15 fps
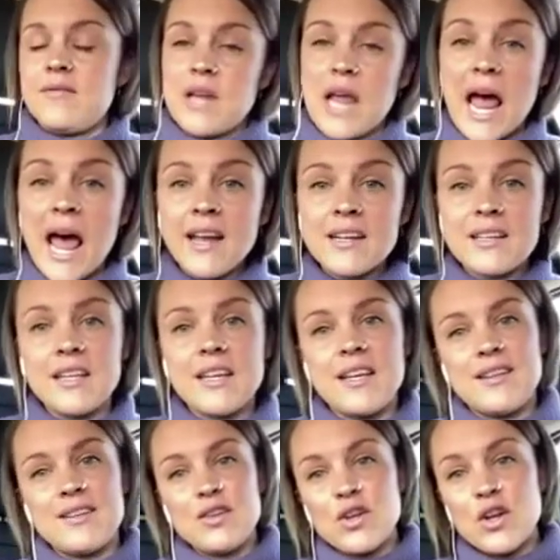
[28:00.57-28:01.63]
acne
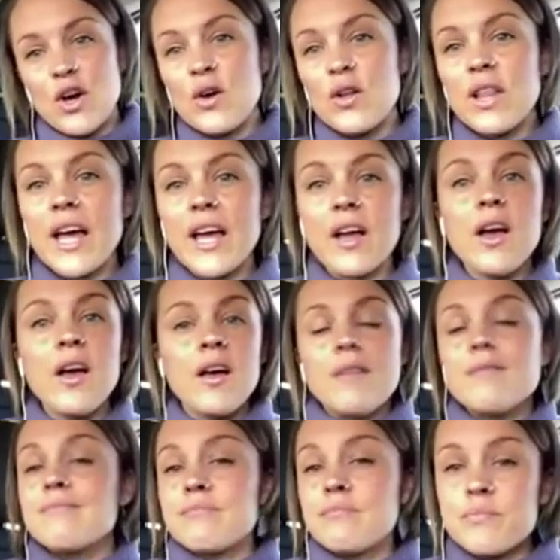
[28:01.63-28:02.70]
you know like
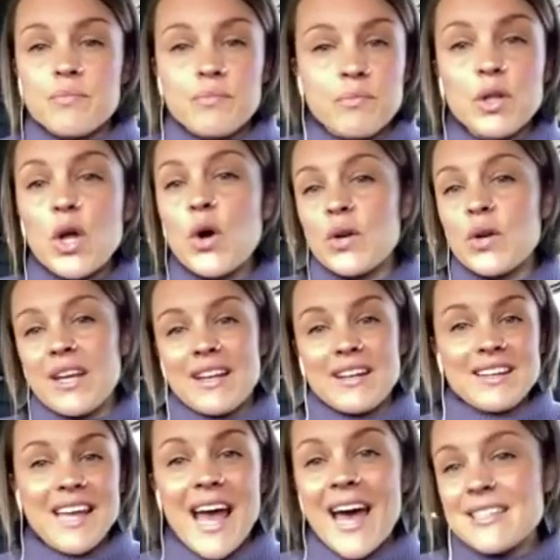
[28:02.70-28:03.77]
bloated
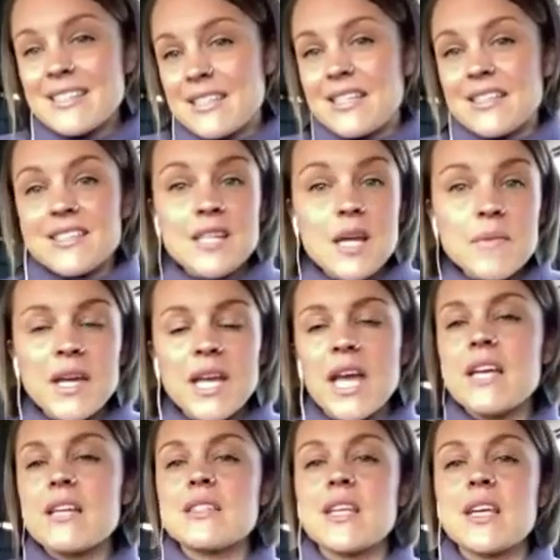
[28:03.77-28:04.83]
gassy yes. stomach
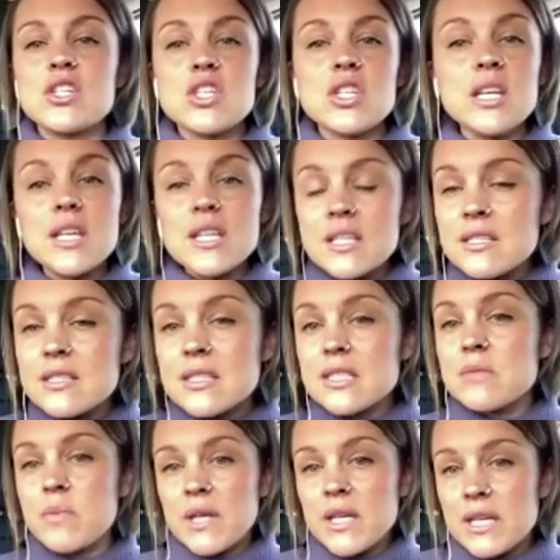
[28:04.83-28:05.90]
aches like she is
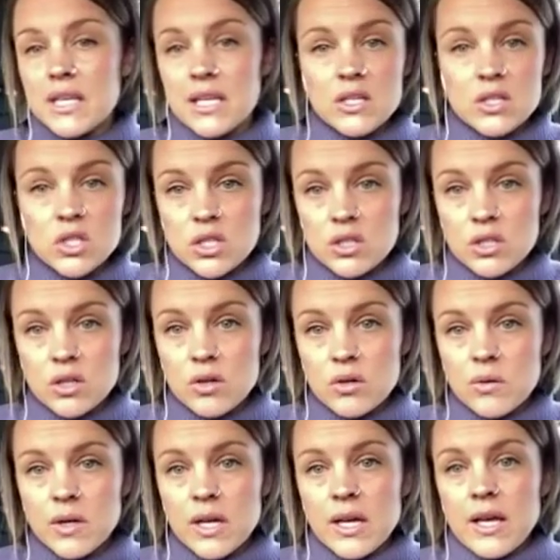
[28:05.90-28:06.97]
speaking to you
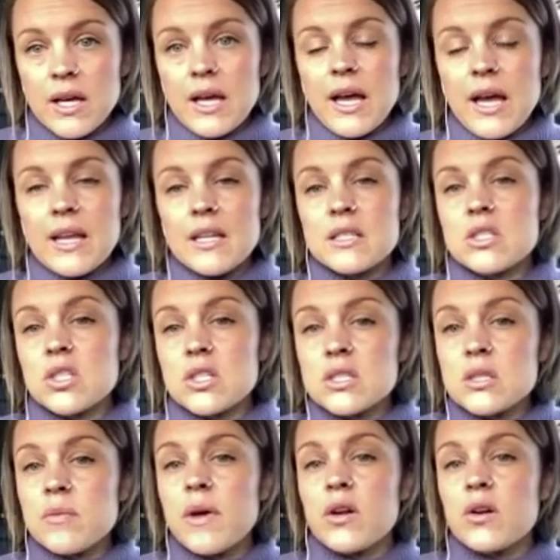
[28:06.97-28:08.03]
and it's just a
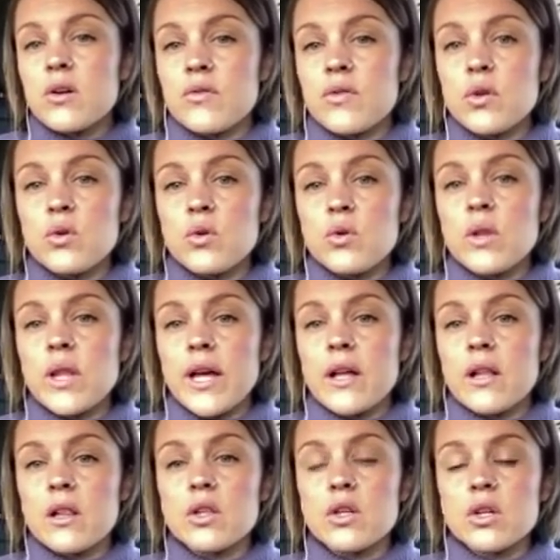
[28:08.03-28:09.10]
matter of you like
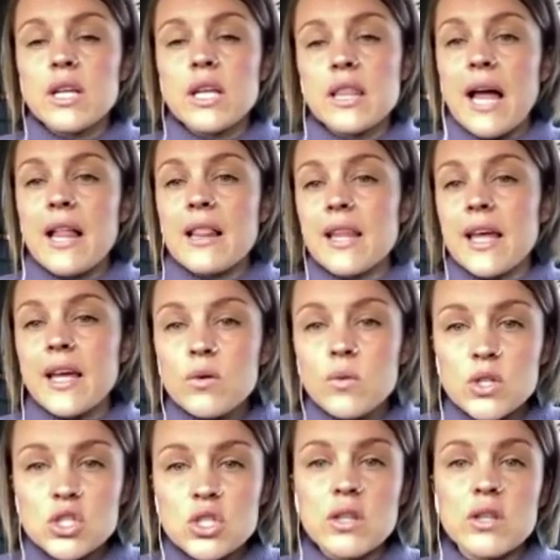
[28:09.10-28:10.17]
learning that
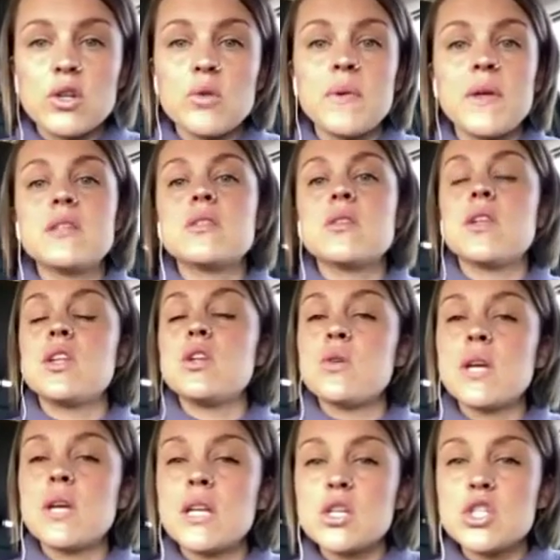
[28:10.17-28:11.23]
language a little bit so then you
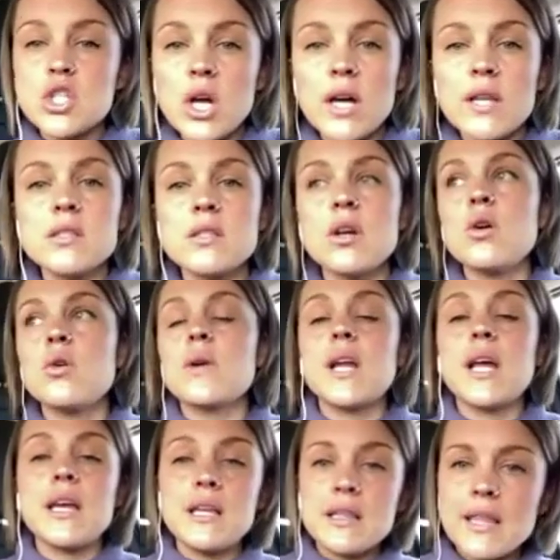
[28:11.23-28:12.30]
can adjust. Oh, when I
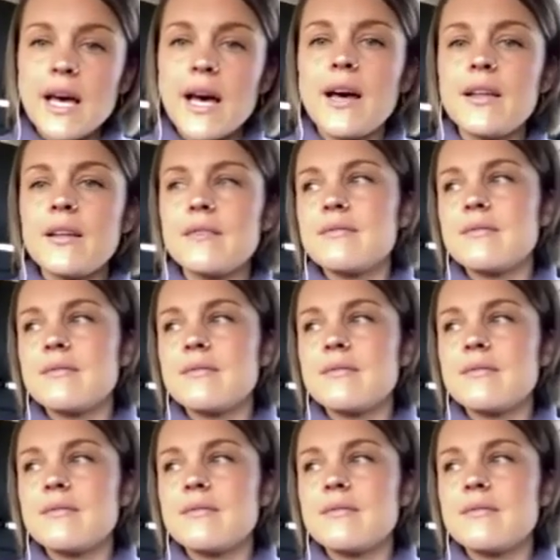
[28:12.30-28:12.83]
eat that,